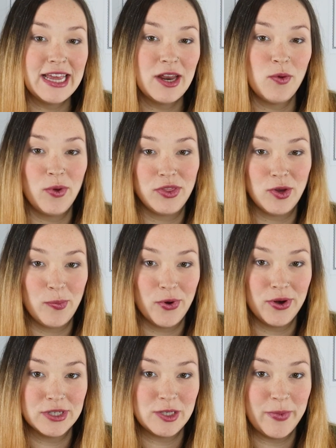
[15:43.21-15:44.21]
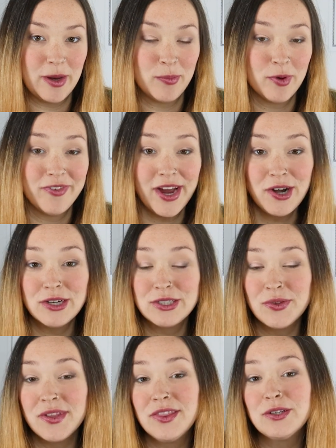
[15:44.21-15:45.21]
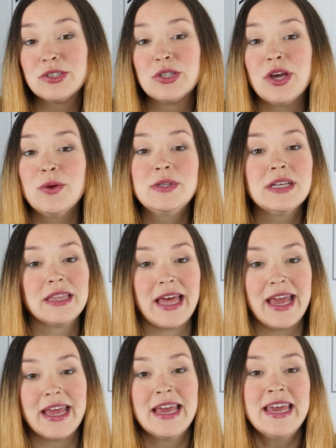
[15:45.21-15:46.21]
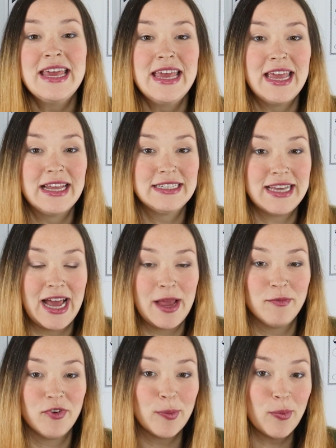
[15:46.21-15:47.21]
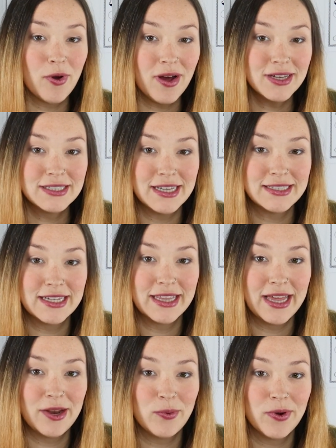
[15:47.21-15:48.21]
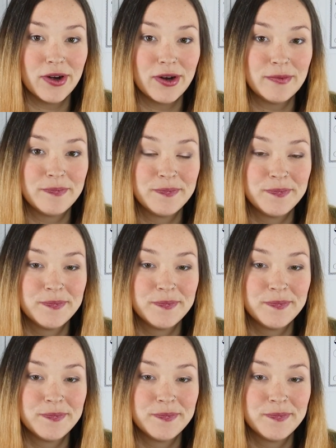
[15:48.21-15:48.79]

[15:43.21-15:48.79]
in with your print-on-demand provider so that there's no delay in time for processing that order.